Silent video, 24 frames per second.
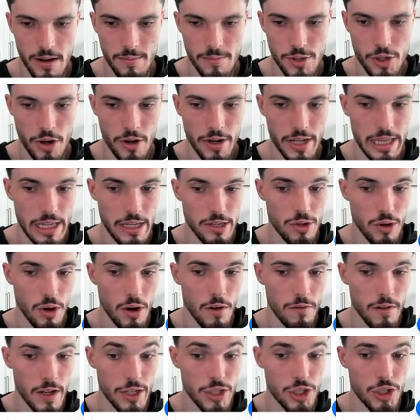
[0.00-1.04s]
turning this
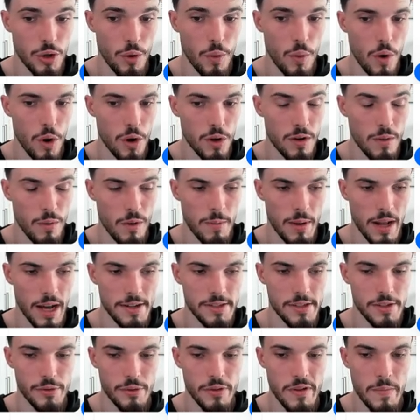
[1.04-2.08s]
off, like show auto
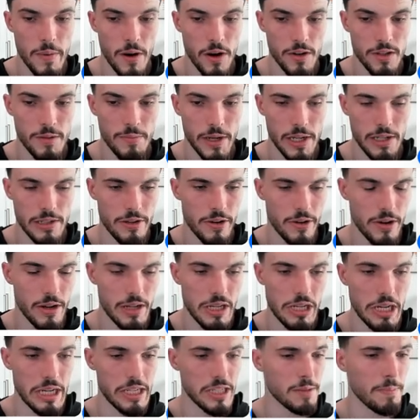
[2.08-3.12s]
replies in Unibox, because you're
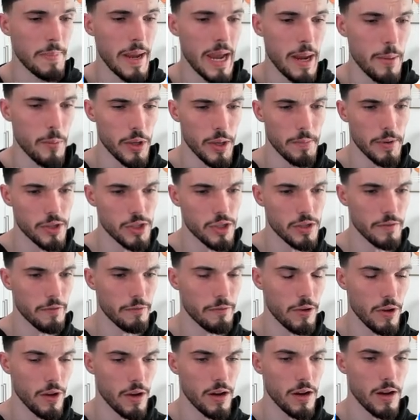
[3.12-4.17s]
going to get spammed with a bunch
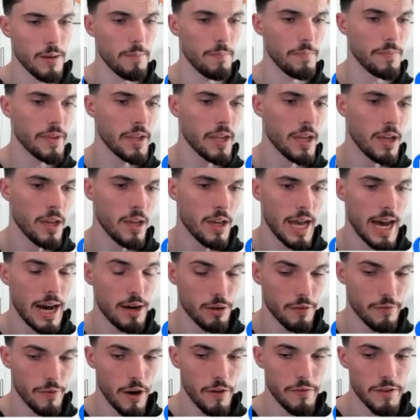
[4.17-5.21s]
of
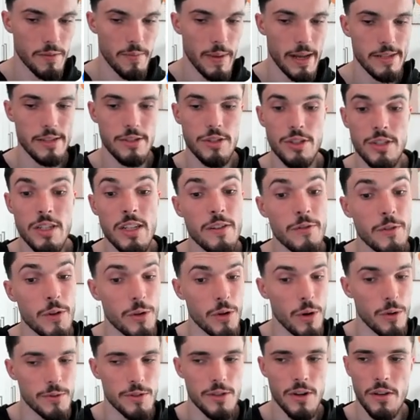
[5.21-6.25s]
out of office messages if you
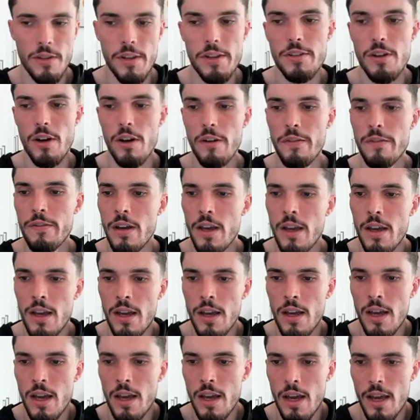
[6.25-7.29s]
don't turn this off.
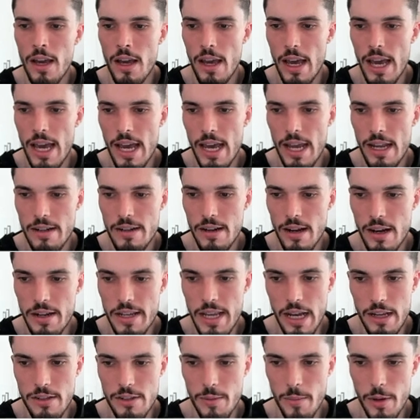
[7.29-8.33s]
And
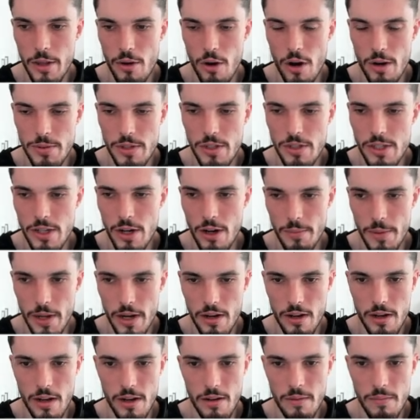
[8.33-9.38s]
some other options here I'm
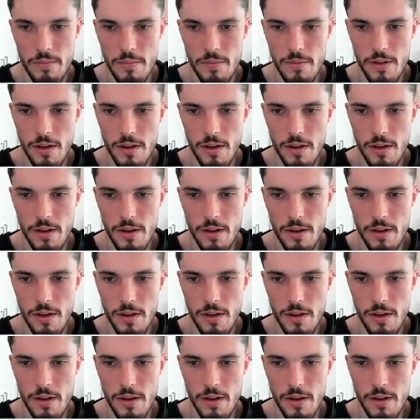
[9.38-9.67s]
not going to